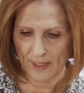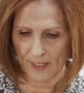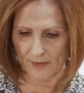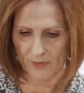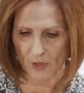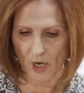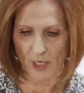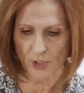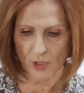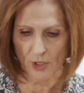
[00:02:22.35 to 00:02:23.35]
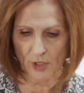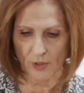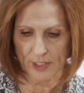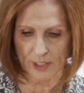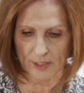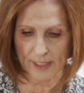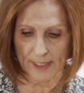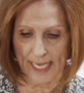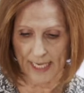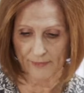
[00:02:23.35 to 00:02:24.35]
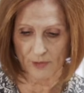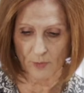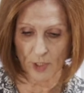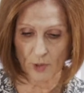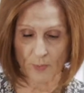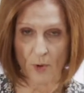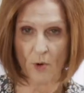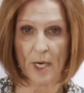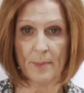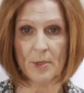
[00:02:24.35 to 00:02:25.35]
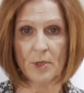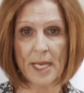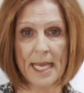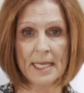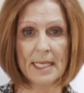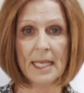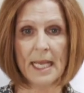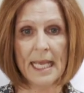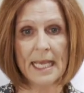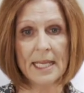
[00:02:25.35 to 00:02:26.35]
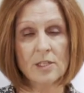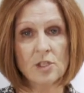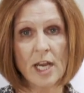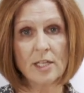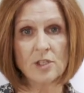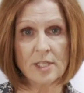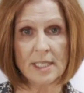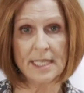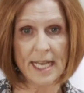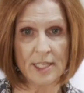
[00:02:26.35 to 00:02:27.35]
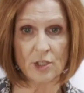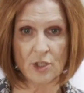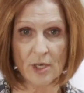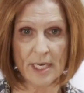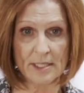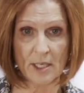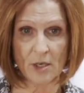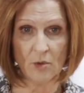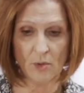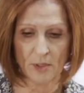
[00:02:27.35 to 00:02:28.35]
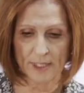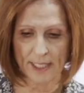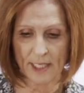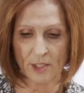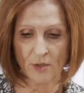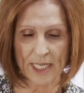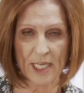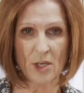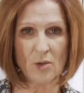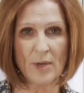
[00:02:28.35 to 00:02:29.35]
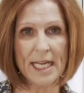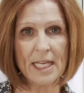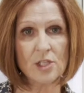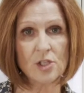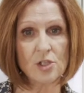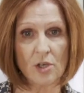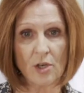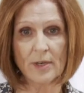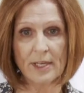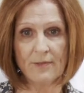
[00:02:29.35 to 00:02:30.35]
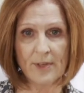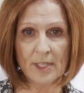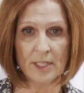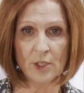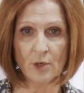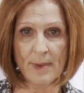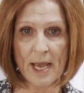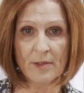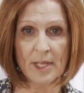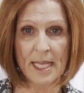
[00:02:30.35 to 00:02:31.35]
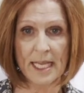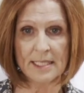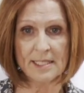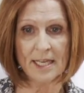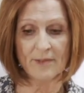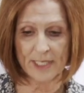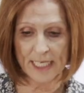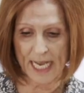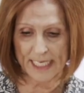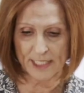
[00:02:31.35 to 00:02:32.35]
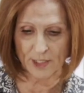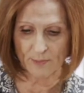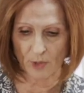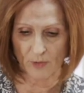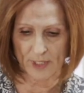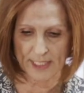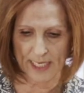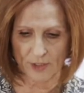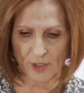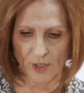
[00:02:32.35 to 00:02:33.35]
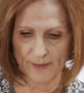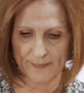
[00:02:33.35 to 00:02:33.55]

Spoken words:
If there are sugar crystals left when you pour up your candy, it can change the texture as it cools, and then you'll get a grainy, sugary feel in your mouth instead of a nice, smooth center.